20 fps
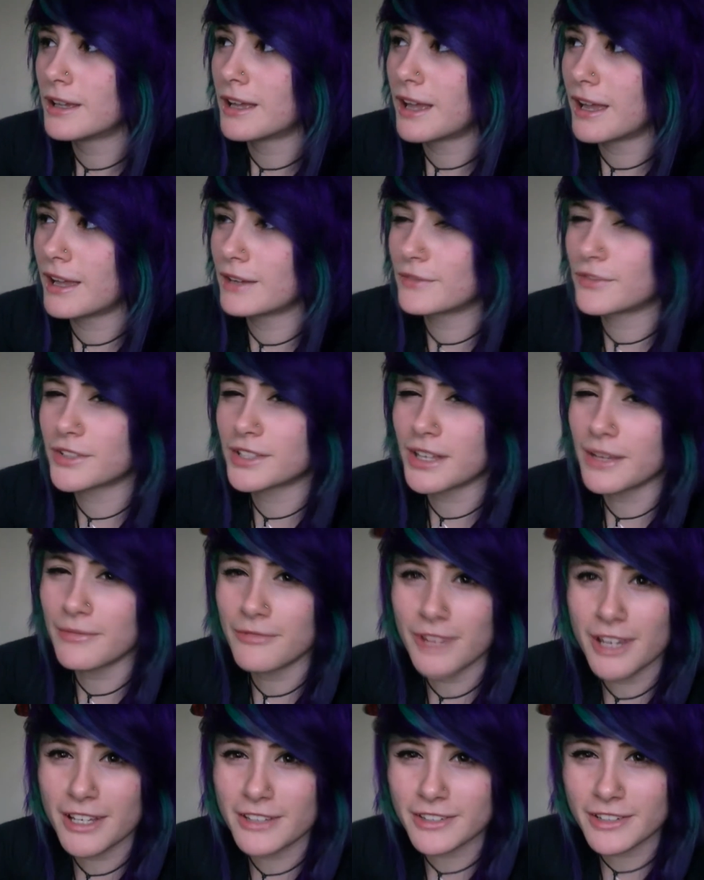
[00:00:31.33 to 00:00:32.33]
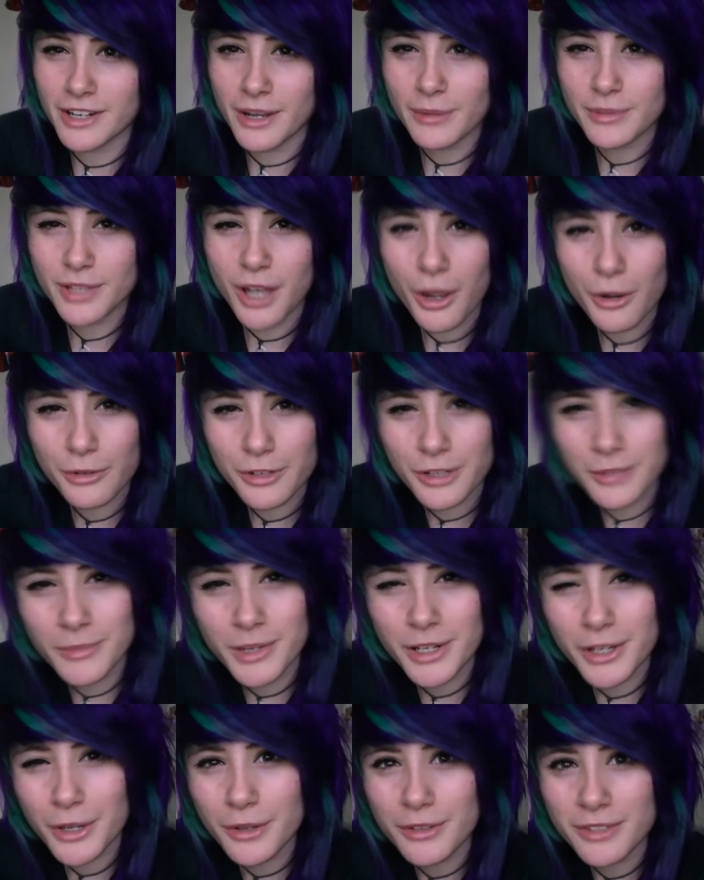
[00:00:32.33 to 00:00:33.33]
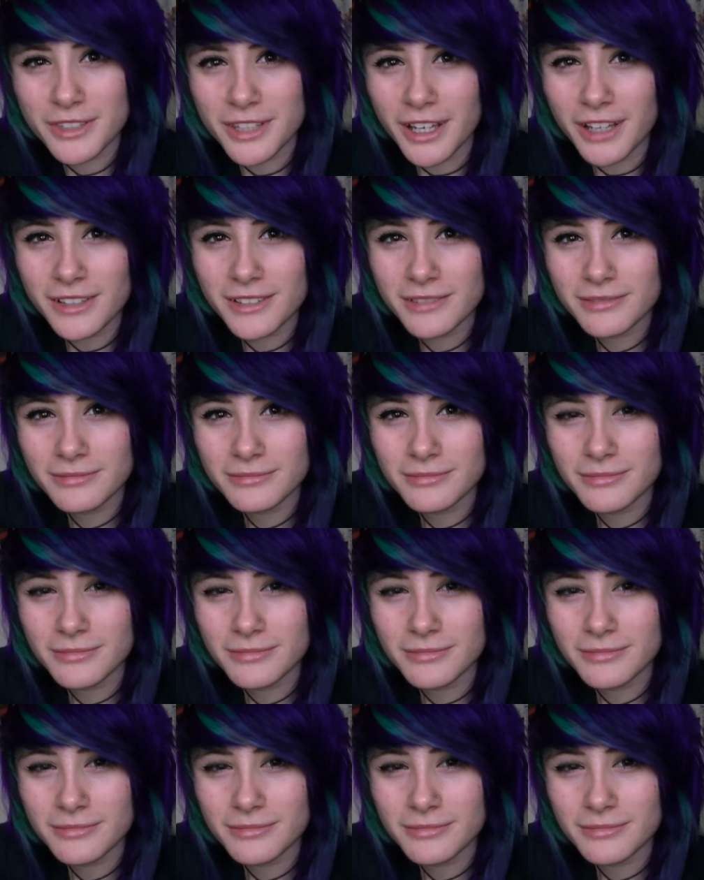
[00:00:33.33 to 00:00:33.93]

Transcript: and for some reason, I was holding my nose stud.